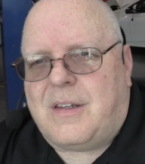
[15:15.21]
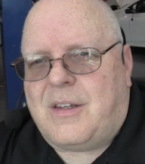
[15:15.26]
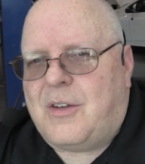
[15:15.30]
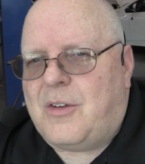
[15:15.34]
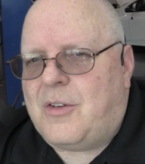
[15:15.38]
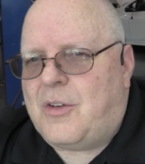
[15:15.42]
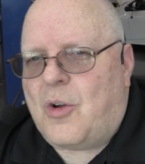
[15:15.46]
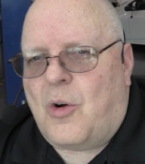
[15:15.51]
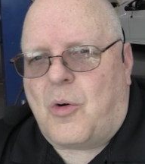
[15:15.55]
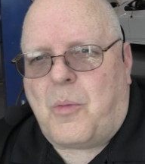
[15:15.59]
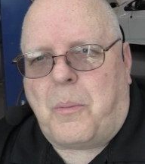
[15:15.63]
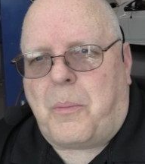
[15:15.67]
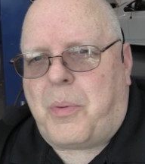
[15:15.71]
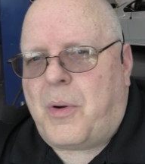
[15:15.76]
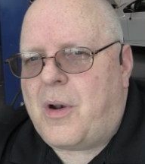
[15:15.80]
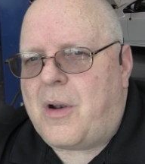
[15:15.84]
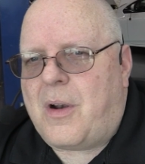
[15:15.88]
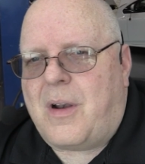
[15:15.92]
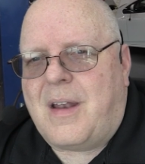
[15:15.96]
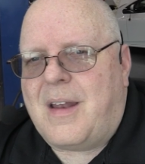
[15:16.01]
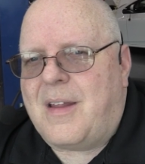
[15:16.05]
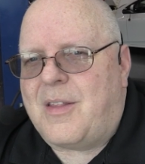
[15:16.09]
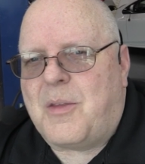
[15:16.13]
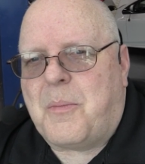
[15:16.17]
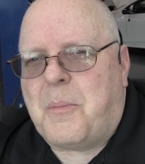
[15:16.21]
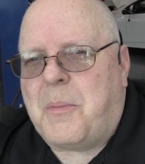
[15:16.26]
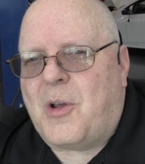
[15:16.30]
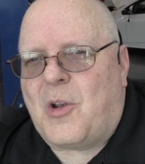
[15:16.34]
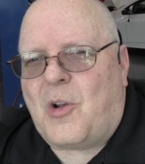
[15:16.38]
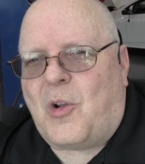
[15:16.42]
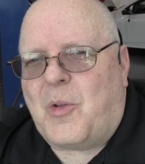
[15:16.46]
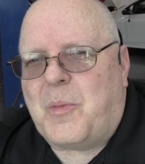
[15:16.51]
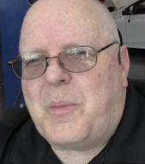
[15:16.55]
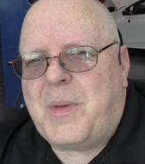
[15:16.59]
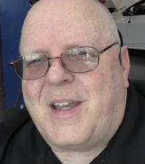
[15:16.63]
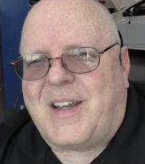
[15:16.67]
you don't put it in the
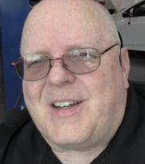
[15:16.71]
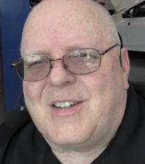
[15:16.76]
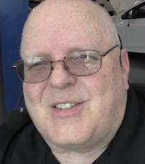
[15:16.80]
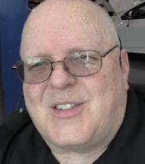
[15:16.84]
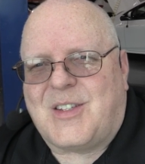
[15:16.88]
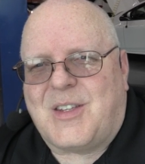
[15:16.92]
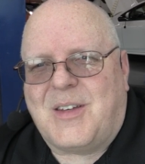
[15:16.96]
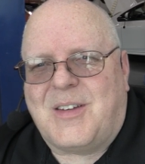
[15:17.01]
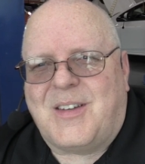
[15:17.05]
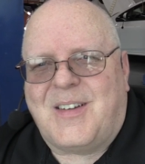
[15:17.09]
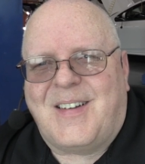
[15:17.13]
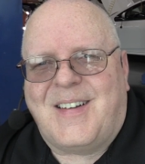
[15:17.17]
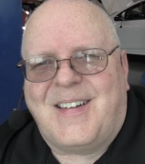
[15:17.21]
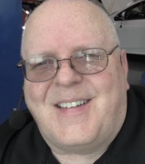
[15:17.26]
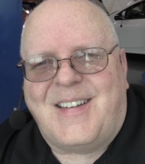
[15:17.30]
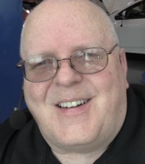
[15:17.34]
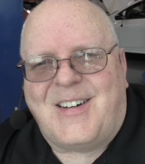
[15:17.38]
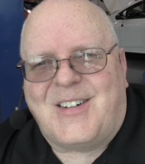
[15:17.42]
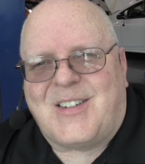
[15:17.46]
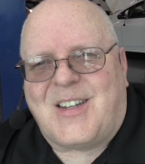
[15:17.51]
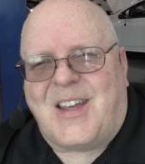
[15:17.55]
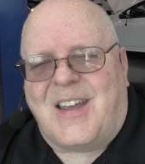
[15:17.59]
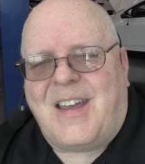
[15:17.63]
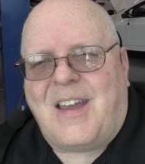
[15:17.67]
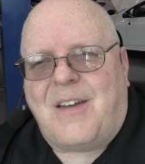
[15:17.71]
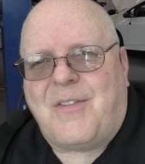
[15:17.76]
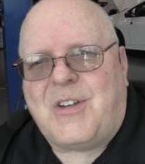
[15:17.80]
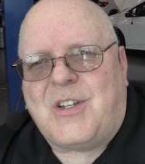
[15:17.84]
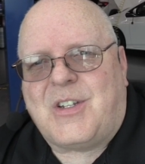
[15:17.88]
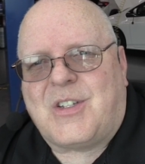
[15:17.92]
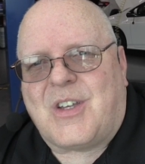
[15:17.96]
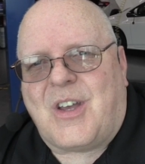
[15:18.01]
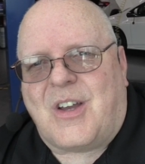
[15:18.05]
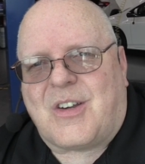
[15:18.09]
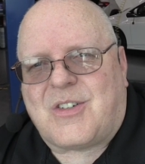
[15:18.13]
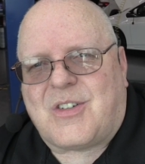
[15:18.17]
middle because there's a heavy
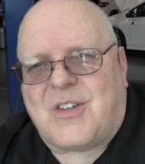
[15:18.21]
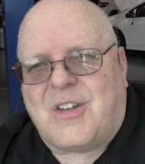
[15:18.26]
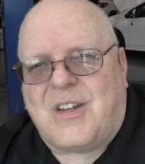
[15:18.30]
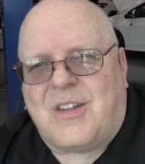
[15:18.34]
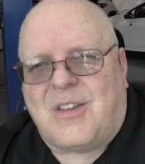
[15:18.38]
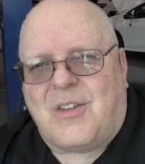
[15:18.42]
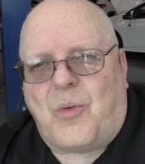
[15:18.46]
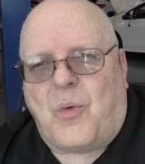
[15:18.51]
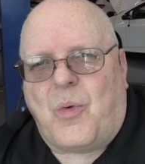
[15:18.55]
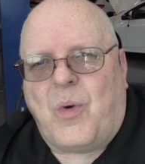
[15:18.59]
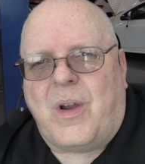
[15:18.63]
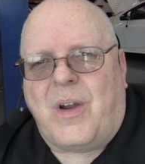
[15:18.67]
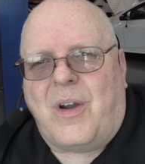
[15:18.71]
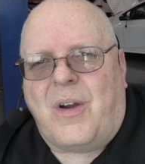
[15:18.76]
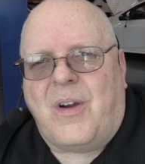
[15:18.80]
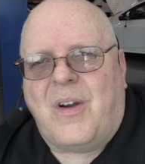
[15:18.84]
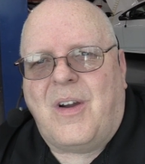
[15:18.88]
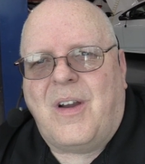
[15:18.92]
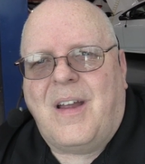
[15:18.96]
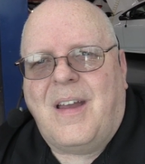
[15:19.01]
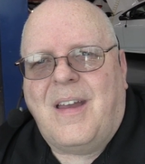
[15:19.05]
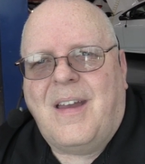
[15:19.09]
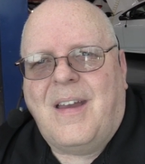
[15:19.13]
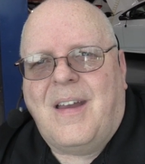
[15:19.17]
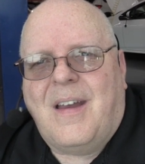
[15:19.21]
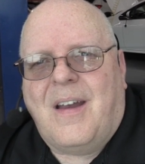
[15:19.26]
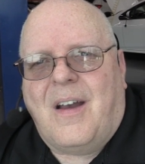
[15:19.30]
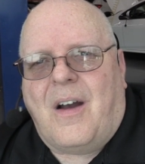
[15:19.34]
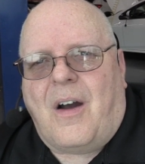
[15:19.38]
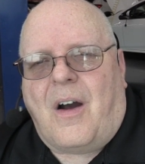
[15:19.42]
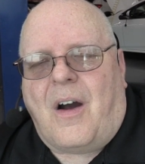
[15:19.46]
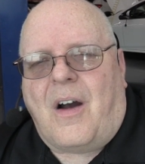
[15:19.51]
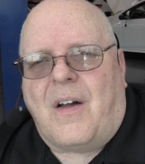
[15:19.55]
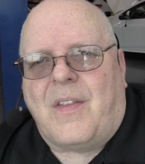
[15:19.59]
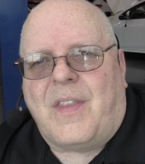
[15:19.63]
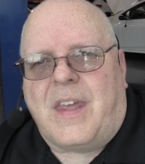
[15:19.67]
section in the rear
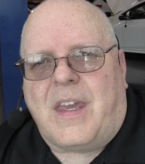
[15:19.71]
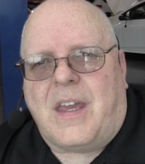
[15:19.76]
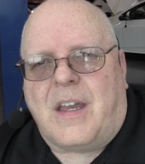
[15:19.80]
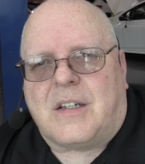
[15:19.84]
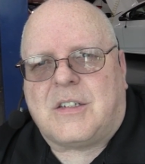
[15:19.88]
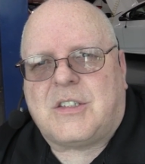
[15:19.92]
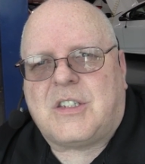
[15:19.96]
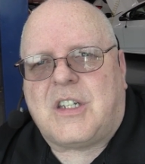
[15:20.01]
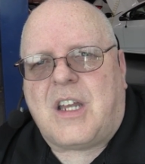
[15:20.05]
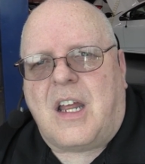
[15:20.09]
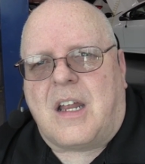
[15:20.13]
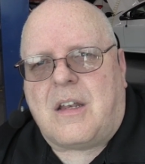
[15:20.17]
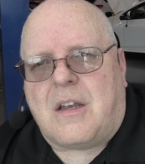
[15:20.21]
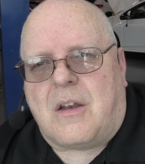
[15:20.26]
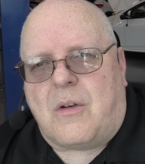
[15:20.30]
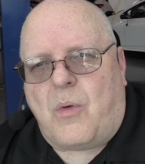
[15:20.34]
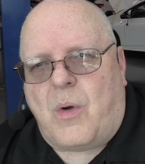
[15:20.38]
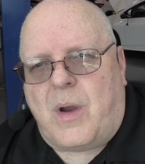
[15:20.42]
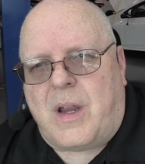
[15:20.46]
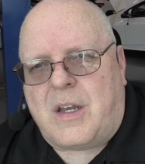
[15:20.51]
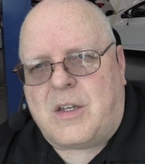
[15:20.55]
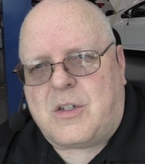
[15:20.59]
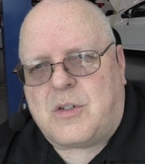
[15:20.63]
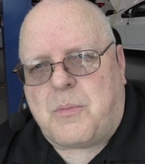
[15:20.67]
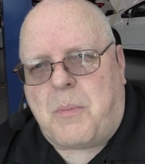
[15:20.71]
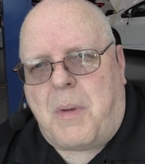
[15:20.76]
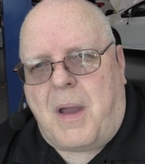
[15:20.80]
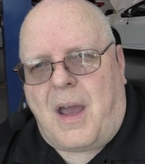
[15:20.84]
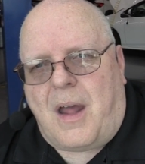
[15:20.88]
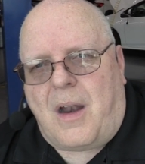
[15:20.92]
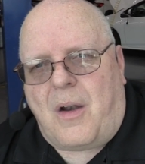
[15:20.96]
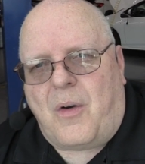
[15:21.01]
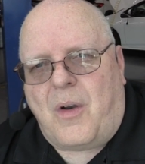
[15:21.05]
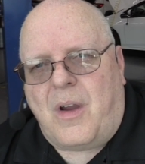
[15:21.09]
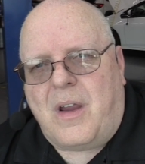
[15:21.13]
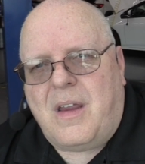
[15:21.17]
on the extended range
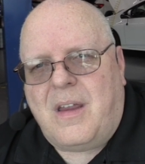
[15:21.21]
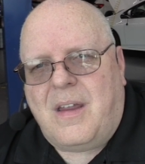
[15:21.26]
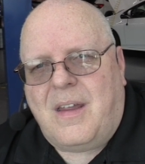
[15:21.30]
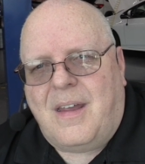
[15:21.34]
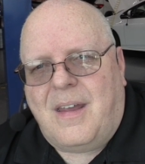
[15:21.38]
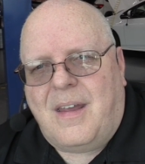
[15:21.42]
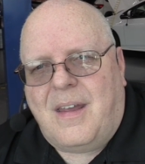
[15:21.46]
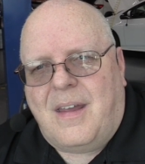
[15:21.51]
battery.